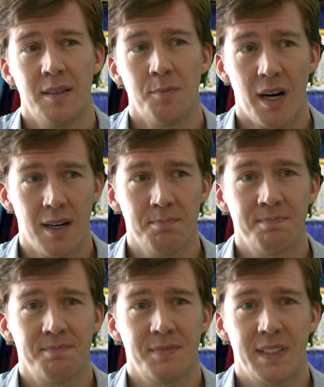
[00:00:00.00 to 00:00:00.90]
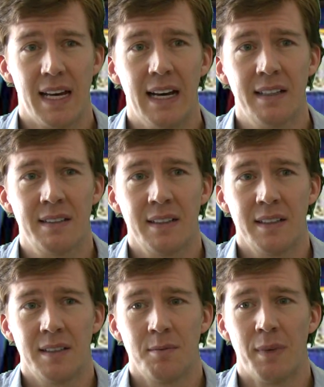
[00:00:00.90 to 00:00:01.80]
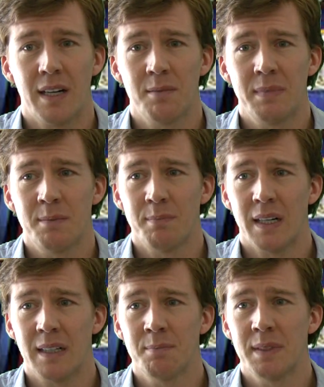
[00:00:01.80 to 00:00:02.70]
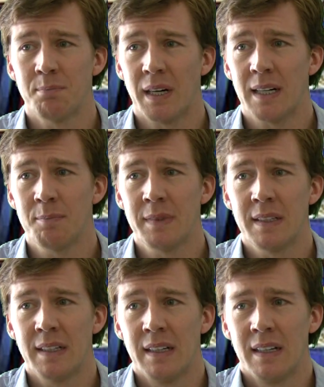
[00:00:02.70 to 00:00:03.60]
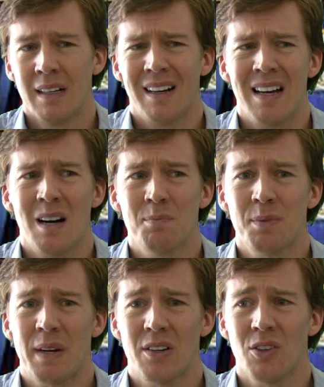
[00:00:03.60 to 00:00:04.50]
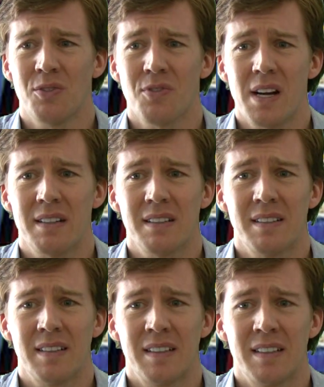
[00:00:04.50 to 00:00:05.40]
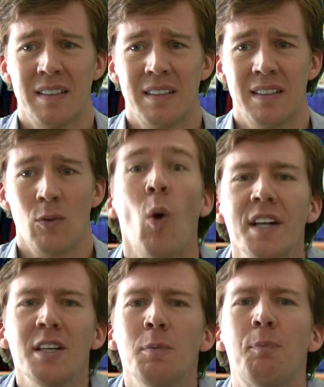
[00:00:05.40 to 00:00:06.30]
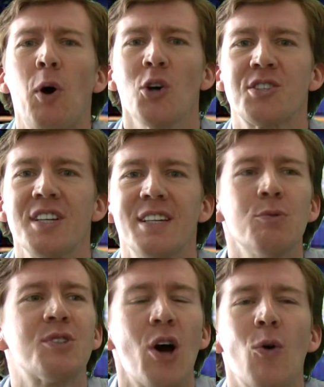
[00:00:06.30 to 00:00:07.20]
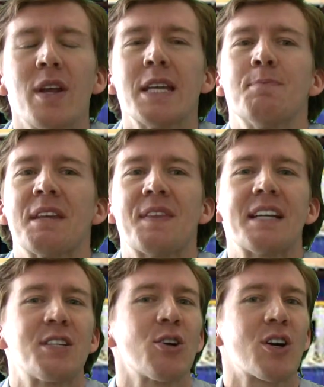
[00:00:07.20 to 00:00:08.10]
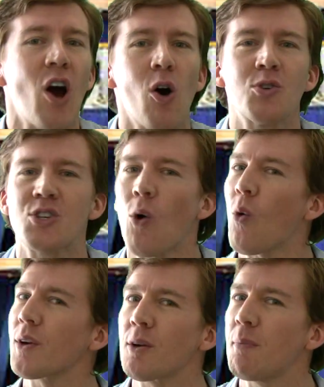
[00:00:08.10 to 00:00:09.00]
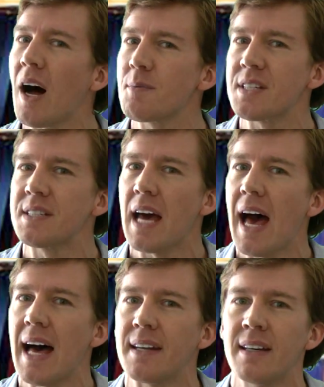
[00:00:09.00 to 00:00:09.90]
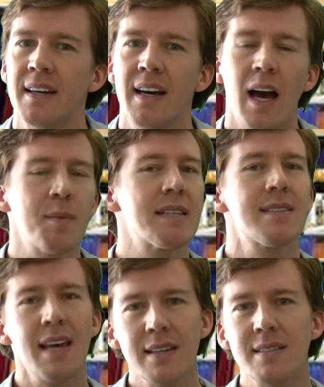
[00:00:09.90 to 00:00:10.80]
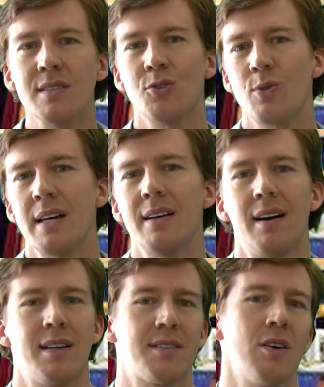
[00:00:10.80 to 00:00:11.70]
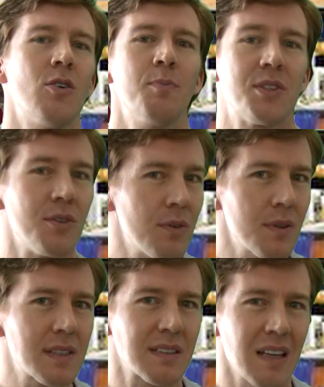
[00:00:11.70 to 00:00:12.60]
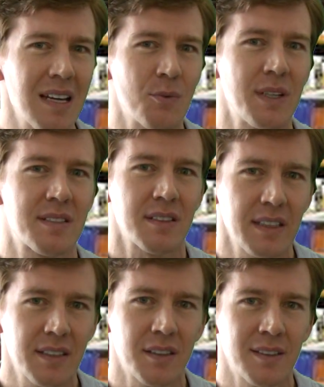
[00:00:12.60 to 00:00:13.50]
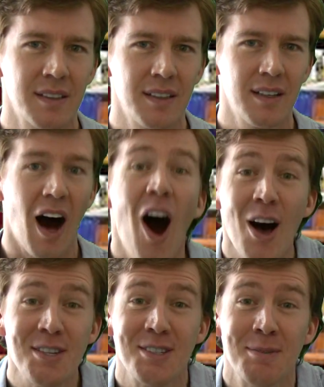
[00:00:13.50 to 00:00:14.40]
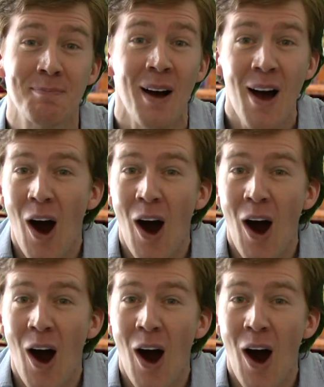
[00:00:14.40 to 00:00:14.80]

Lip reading: Mom, Dad, Mom, I humped my girlfriend. What a pussy! You don't admit that to your coach or your moms and dad. I mean, sex is great on its own, but do you know what it's like when it's illegal? Awesome!